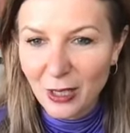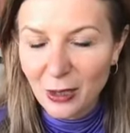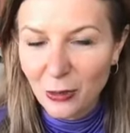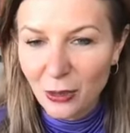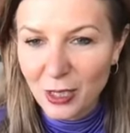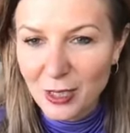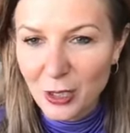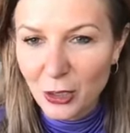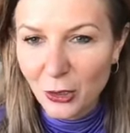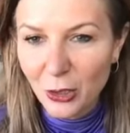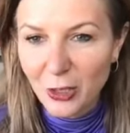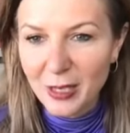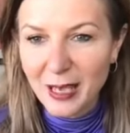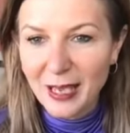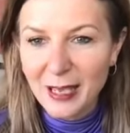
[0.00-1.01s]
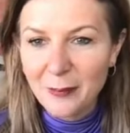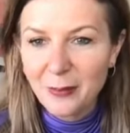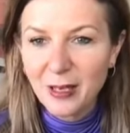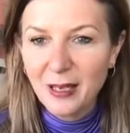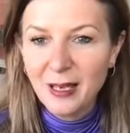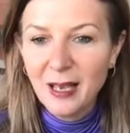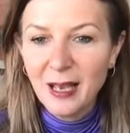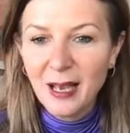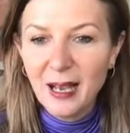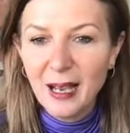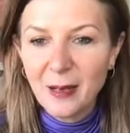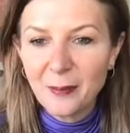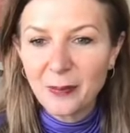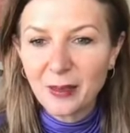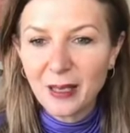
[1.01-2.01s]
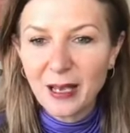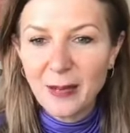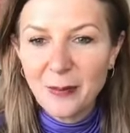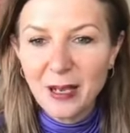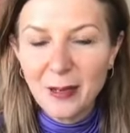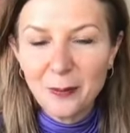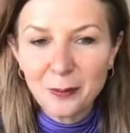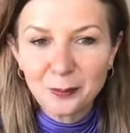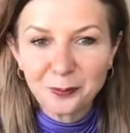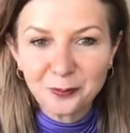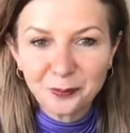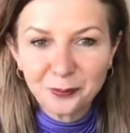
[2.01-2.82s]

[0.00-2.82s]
I thought I saw her name come up.